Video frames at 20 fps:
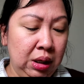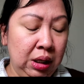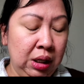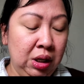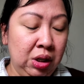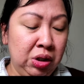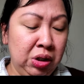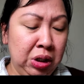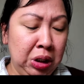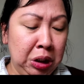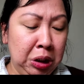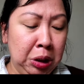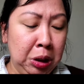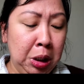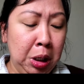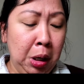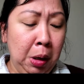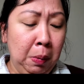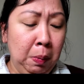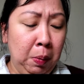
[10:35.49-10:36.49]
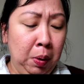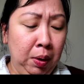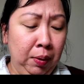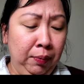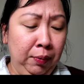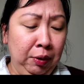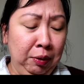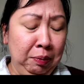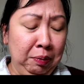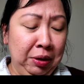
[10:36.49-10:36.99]
in the shade
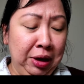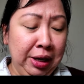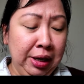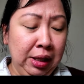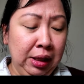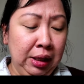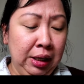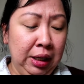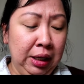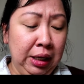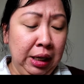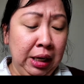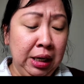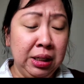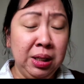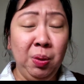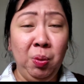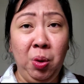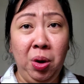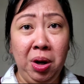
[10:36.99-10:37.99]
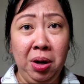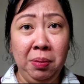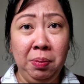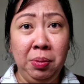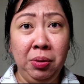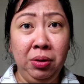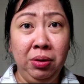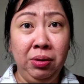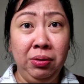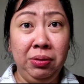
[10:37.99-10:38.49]
Purple Violet, and it's a
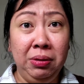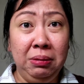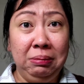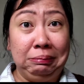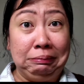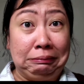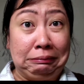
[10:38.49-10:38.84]
waterproof.